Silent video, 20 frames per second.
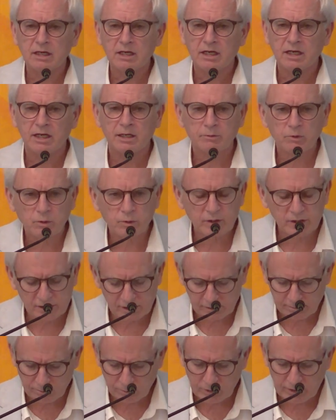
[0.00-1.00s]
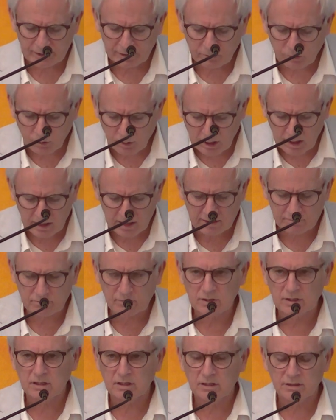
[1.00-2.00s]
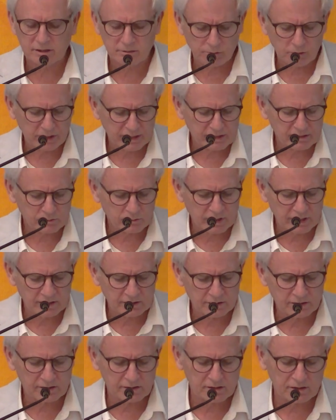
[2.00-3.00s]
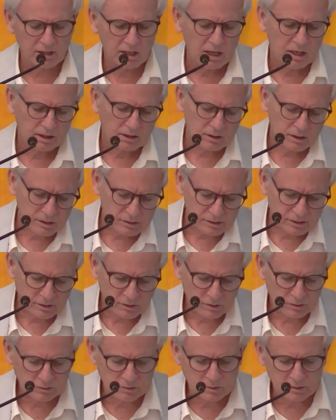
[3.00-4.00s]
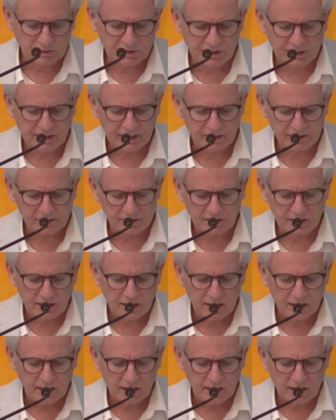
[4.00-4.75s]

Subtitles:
Immigrants bring crime, depress wages, cause cultural change,